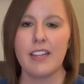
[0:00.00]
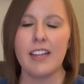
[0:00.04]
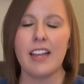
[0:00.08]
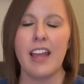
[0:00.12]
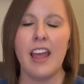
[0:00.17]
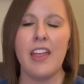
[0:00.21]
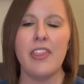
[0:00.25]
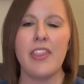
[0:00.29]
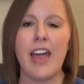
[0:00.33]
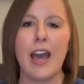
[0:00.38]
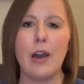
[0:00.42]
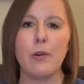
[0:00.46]

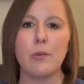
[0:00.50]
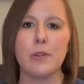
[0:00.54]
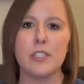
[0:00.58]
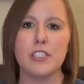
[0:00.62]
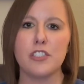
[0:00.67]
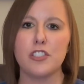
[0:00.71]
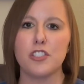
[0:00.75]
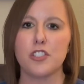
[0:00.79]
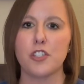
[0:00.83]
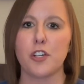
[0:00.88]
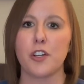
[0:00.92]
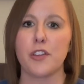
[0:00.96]
and that will
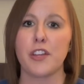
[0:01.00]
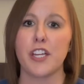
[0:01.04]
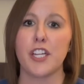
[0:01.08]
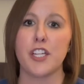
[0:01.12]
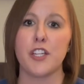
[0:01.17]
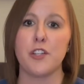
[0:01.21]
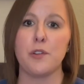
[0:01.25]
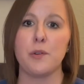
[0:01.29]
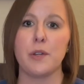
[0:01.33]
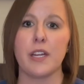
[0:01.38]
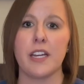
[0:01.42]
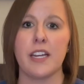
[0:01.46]
ensure that
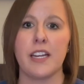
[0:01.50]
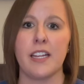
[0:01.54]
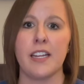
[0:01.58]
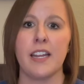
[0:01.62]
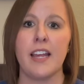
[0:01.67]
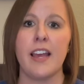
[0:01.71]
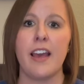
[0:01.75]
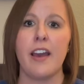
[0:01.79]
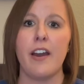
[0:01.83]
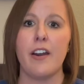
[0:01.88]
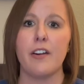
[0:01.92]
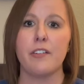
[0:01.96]
you can
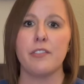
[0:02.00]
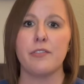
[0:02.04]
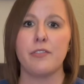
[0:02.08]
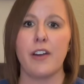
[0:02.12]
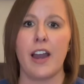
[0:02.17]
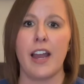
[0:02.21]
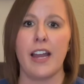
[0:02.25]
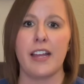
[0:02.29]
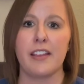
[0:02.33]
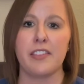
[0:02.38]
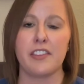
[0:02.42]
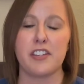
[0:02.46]

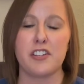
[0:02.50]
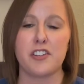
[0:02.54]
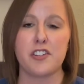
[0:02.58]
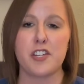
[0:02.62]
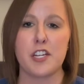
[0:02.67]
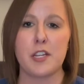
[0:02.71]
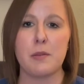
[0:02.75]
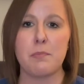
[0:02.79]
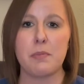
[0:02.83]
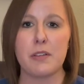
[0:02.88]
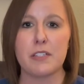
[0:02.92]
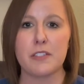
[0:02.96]
find the
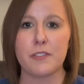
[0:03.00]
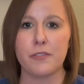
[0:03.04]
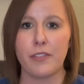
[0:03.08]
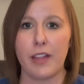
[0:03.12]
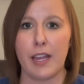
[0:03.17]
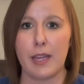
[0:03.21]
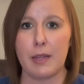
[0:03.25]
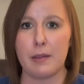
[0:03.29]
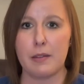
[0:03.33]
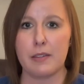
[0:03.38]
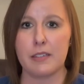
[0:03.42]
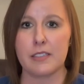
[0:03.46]
cheapest
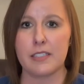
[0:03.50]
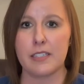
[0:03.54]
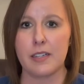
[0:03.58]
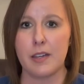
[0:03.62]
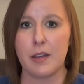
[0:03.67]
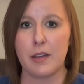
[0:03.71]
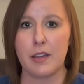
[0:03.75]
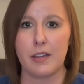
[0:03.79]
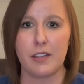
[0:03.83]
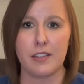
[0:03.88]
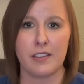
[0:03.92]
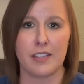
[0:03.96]
flight
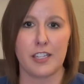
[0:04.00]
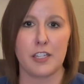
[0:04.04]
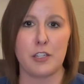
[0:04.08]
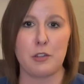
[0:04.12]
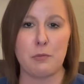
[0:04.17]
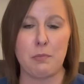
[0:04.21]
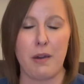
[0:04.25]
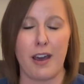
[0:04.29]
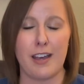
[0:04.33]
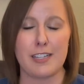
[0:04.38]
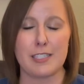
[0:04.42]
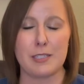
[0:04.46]
that you
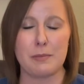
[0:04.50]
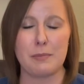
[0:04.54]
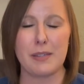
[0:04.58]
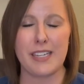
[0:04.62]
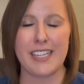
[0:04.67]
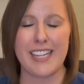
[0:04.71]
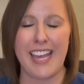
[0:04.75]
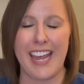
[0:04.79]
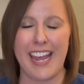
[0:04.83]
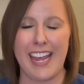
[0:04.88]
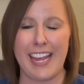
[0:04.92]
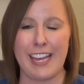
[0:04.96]
possibly
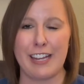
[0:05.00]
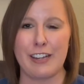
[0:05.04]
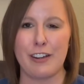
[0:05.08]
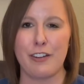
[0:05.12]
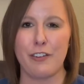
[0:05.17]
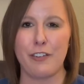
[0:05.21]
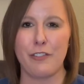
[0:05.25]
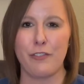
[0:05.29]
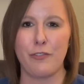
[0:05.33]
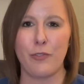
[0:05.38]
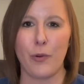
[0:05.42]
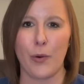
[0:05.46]
can
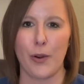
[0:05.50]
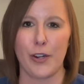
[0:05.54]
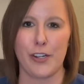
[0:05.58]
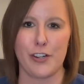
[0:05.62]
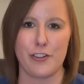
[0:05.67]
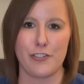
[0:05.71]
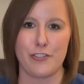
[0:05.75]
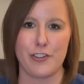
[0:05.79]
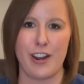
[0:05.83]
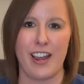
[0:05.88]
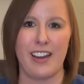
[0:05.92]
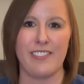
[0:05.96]
for your
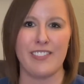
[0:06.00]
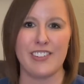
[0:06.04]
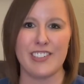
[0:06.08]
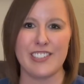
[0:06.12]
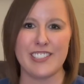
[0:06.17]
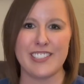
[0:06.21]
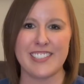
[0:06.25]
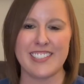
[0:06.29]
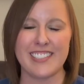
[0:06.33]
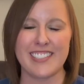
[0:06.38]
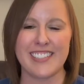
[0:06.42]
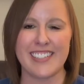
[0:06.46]

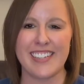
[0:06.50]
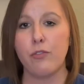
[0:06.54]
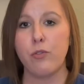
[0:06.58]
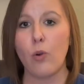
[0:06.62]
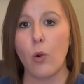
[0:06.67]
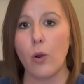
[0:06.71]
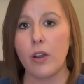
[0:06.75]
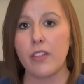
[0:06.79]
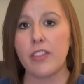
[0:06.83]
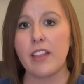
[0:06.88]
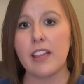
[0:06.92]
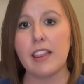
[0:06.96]
travels.
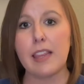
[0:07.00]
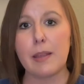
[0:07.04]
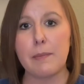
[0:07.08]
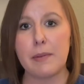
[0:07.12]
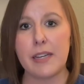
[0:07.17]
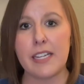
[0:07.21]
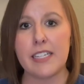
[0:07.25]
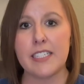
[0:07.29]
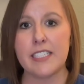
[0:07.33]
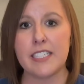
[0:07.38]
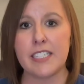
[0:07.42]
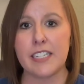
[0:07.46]
For the
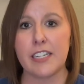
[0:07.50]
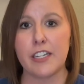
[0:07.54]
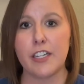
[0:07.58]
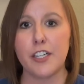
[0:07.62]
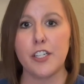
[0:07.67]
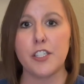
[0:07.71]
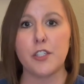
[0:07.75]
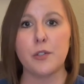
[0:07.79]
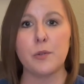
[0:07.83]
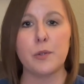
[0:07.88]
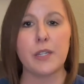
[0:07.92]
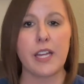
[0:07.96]
limited tier,
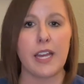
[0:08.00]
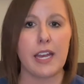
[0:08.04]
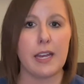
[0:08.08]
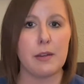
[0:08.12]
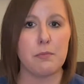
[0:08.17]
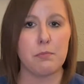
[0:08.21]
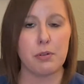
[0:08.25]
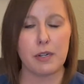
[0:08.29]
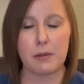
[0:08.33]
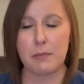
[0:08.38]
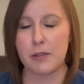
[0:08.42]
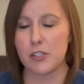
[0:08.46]
you
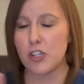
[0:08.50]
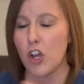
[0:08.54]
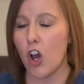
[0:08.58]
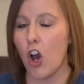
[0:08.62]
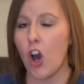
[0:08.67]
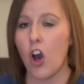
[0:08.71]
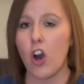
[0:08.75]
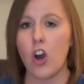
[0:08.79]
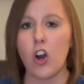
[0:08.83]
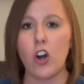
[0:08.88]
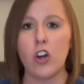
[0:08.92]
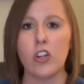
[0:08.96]
get pretty much
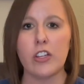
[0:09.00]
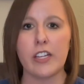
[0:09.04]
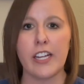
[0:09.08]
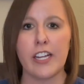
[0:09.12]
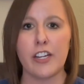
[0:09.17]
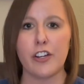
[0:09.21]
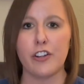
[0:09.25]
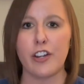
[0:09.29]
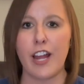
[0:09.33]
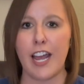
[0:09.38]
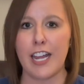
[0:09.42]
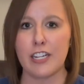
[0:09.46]
all
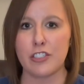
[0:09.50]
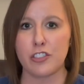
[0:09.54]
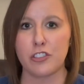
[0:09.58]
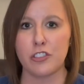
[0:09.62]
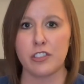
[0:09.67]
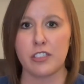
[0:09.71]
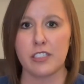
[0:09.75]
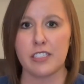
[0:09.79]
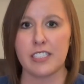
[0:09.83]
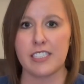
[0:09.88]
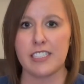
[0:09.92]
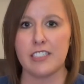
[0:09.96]

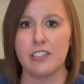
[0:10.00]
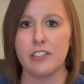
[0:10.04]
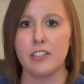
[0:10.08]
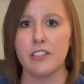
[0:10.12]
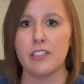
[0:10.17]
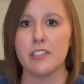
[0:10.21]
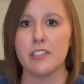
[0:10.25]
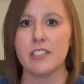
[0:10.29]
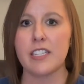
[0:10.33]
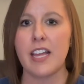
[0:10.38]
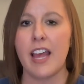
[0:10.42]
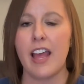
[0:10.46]
international
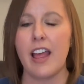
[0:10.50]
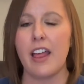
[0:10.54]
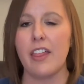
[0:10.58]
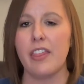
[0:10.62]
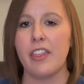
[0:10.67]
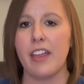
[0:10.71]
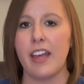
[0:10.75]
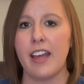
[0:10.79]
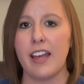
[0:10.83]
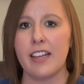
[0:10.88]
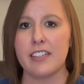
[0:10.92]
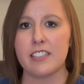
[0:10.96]
deals
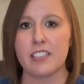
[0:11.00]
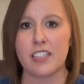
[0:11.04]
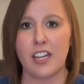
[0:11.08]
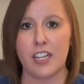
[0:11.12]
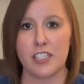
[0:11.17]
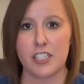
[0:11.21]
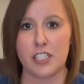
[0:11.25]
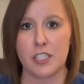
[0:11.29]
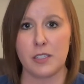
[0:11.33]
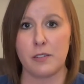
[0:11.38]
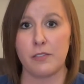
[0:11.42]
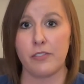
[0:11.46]
that
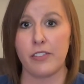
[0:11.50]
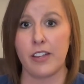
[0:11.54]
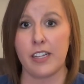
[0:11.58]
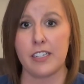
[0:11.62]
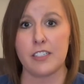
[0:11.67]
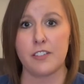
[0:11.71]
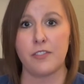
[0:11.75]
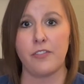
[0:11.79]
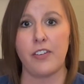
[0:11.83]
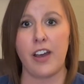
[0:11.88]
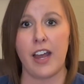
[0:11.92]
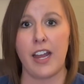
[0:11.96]
Scott's Cheap Flights
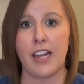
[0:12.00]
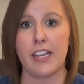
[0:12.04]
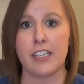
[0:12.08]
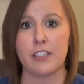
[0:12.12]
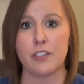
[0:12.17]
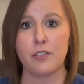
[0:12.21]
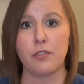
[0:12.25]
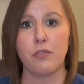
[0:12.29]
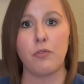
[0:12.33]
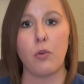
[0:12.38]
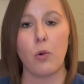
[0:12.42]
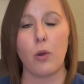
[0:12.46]
finds
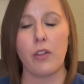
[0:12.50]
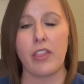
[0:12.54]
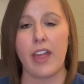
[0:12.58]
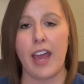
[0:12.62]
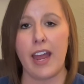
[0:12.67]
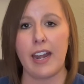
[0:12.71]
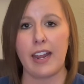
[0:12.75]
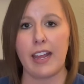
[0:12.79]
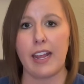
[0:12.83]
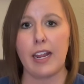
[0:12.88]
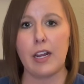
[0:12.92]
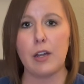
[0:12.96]
for
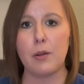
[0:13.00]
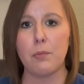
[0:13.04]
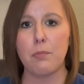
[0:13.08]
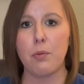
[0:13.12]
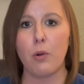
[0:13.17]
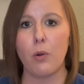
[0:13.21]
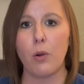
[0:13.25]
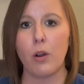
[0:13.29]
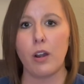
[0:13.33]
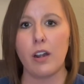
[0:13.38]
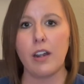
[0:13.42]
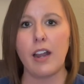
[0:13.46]
that
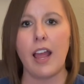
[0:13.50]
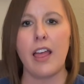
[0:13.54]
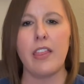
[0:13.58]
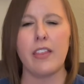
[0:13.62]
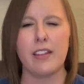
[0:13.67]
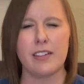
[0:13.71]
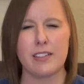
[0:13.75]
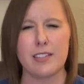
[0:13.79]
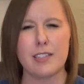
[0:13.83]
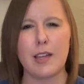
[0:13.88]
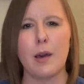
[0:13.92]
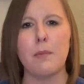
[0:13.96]
airport, and
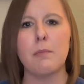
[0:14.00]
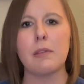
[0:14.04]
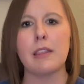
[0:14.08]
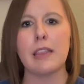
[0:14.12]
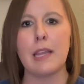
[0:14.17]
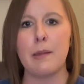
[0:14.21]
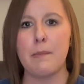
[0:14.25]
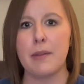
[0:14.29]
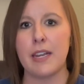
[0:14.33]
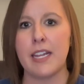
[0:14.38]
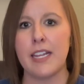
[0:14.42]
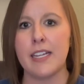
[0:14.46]
then some
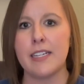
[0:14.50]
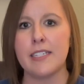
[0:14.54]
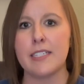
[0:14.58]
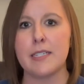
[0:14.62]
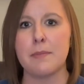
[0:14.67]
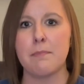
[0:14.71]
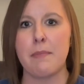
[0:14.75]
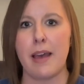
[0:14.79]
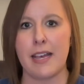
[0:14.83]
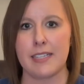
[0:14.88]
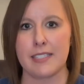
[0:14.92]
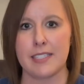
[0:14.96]
limited
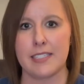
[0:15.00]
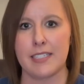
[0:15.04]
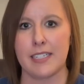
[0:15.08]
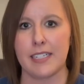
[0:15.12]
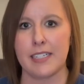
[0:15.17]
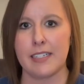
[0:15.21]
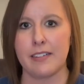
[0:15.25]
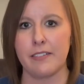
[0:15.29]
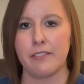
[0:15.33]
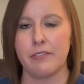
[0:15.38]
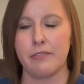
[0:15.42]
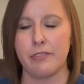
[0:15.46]

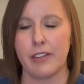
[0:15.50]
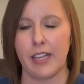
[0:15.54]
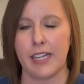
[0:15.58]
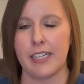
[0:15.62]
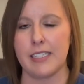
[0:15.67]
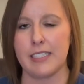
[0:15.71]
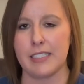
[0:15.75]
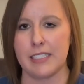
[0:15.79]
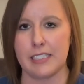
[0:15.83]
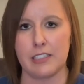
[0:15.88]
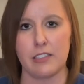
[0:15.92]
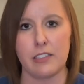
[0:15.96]
domestic
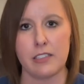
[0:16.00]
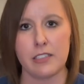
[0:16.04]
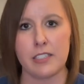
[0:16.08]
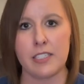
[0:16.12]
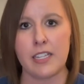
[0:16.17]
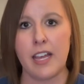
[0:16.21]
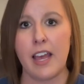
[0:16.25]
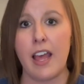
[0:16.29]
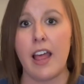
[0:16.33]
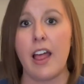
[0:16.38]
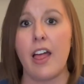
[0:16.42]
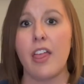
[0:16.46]
flight deals.
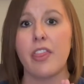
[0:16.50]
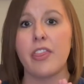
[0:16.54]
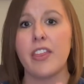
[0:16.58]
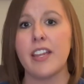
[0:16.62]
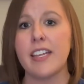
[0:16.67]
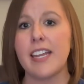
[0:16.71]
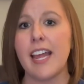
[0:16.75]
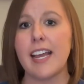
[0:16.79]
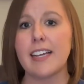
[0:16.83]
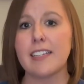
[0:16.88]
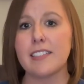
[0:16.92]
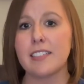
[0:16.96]
The
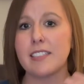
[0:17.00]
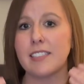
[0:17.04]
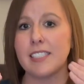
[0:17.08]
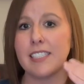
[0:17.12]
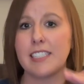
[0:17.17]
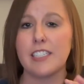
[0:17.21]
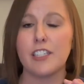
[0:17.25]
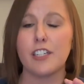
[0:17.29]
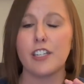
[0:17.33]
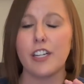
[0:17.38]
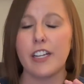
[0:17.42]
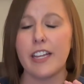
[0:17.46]
next
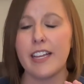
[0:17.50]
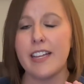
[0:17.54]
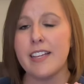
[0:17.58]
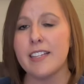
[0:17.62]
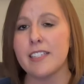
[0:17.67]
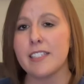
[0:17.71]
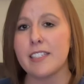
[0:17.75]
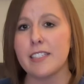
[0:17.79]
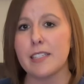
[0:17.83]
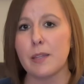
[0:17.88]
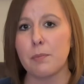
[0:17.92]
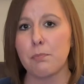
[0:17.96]
tier
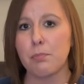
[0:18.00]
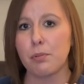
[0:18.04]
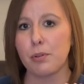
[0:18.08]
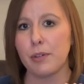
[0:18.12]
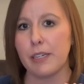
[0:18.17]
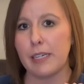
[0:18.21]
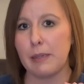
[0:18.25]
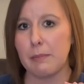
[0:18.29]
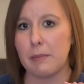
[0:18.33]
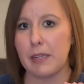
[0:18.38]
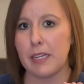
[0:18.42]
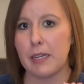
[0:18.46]
is the
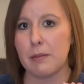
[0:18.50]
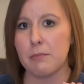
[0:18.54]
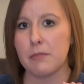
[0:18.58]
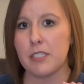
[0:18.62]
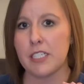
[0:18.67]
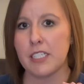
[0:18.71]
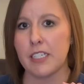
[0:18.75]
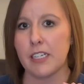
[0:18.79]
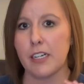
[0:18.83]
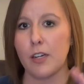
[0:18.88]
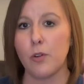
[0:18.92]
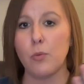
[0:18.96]
premium
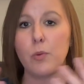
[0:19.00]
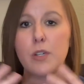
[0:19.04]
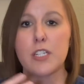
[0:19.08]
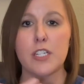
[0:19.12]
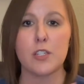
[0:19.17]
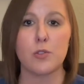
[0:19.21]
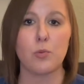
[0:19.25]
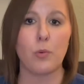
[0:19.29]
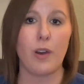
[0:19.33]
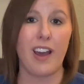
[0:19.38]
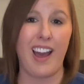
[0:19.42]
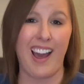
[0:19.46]
tier, which
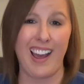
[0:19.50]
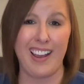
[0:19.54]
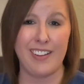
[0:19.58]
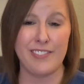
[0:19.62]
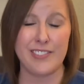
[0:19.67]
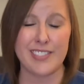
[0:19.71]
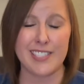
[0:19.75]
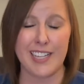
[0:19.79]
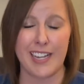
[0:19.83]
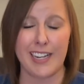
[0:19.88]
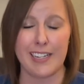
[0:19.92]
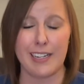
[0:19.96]
is what I've
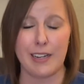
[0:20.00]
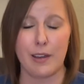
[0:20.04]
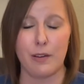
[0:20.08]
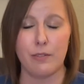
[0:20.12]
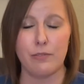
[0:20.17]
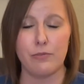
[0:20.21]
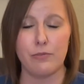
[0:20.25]
signed up